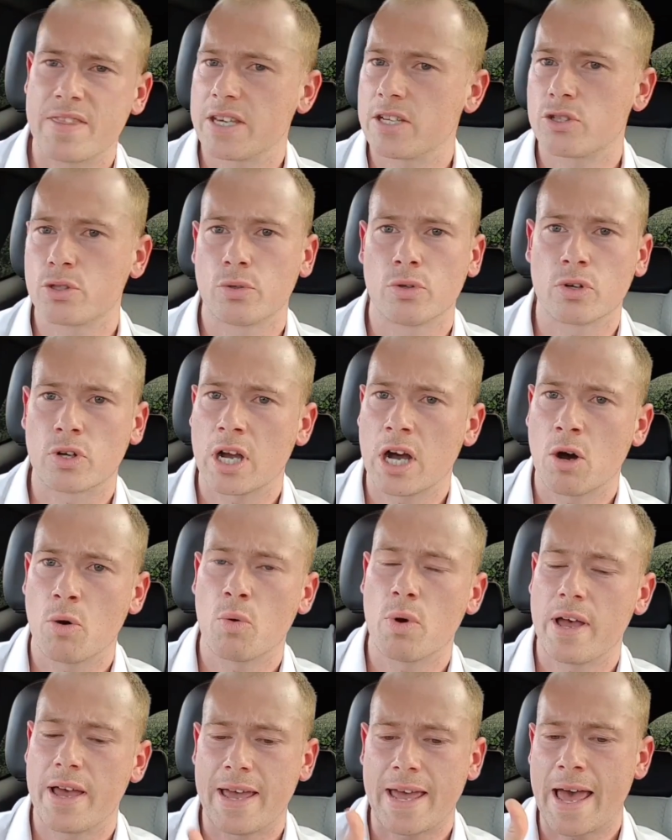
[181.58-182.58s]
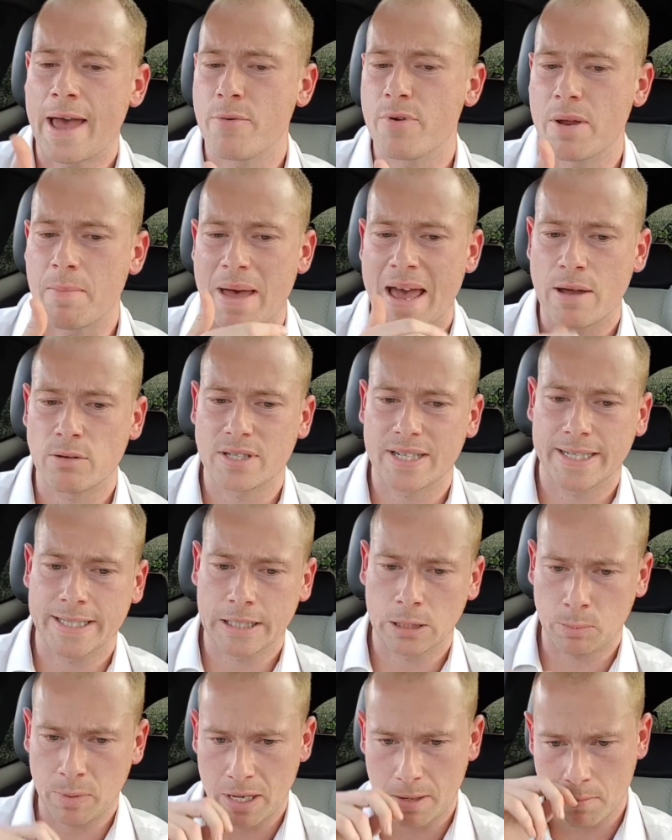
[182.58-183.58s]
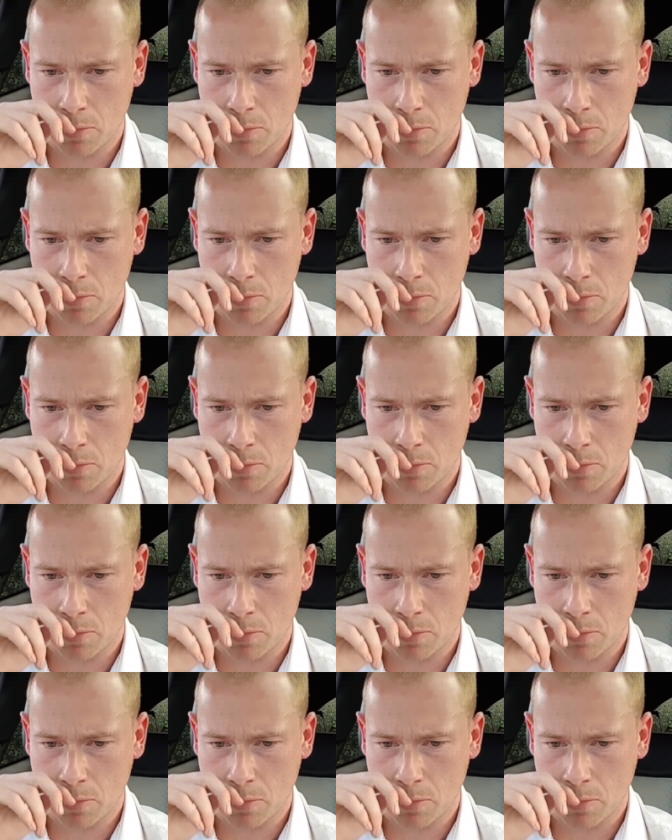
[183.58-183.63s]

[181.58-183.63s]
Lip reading: they sort of go out and about a little bit